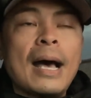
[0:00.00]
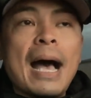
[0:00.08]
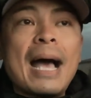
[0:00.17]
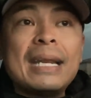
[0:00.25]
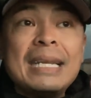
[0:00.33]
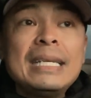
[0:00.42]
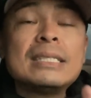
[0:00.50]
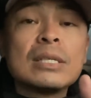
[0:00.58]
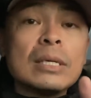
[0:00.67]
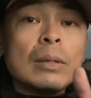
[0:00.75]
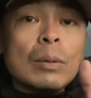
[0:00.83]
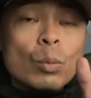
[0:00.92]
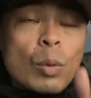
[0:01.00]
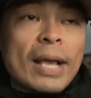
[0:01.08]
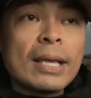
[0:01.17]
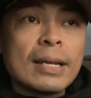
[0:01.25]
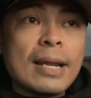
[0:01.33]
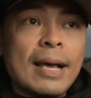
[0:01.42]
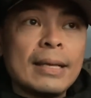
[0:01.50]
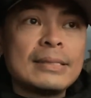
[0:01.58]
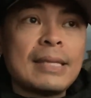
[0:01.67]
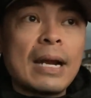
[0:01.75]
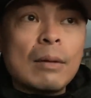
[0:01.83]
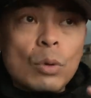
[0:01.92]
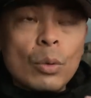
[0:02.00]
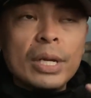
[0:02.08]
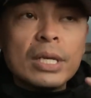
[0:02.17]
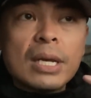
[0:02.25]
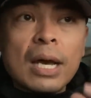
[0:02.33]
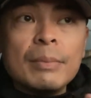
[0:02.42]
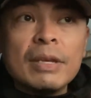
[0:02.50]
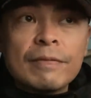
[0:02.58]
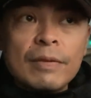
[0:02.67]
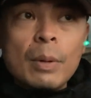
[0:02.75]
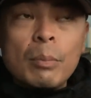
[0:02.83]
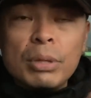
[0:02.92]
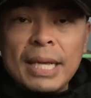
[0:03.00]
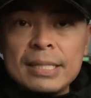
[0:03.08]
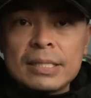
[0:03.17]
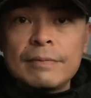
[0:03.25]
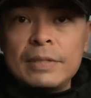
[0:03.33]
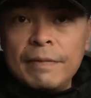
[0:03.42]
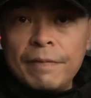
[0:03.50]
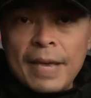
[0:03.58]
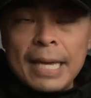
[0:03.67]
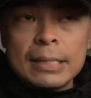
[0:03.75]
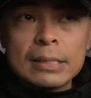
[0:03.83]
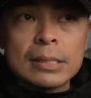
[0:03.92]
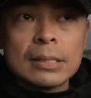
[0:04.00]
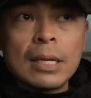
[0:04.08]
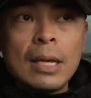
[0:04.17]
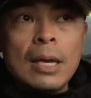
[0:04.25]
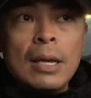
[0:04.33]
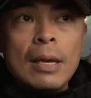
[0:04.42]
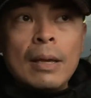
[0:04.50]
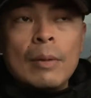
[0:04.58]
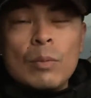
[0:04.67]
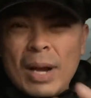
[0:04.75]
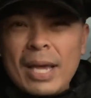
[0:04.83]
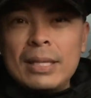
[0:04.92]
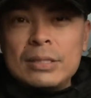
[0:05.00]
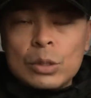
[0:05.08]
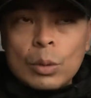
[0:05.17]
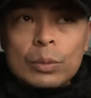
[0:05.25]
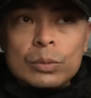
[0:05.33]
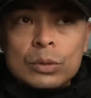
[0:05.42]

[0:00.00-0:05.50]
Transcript: I need to recognize that I'm already coming from a place of defense, right? So